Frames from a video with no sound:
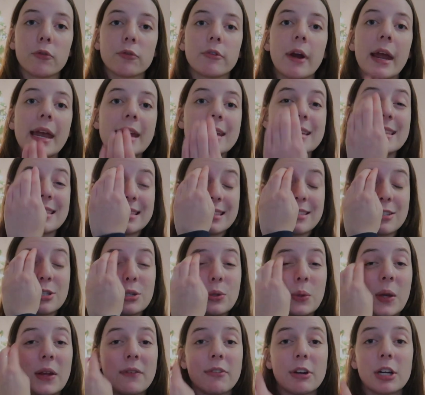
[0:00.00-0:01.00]
race,
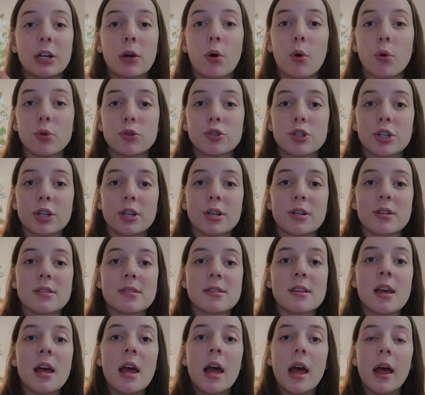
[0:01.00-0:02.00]
two different
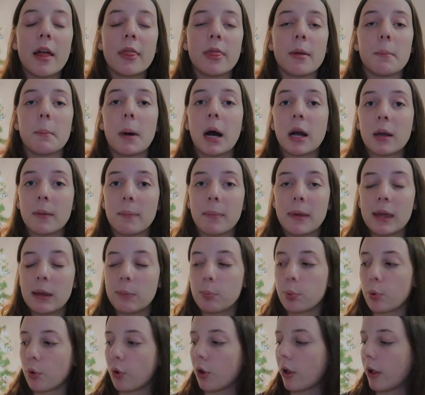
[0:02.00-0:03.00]
cultures, the Hmong
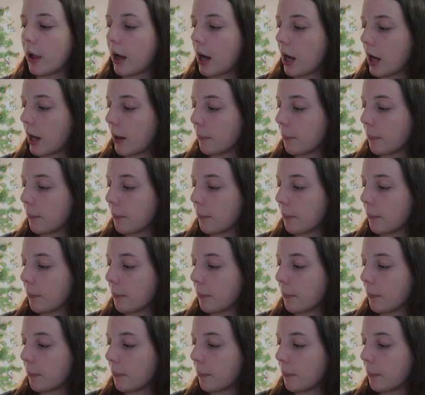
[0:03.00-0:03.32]
people.